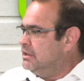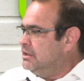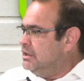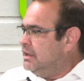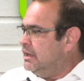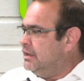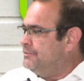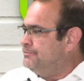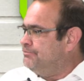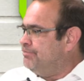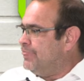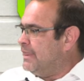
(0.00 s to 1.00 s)

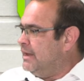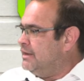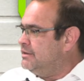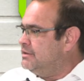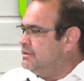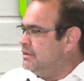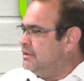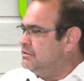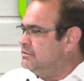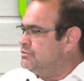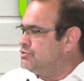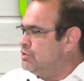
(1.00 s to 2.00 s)
And
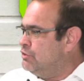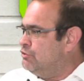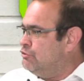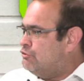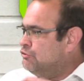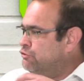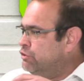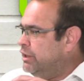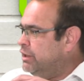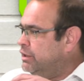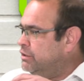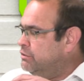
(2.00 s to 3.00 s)
so
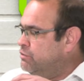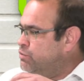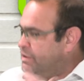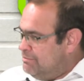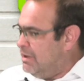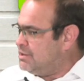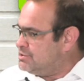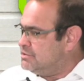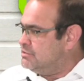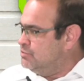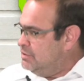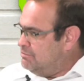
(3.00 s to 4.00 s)
we must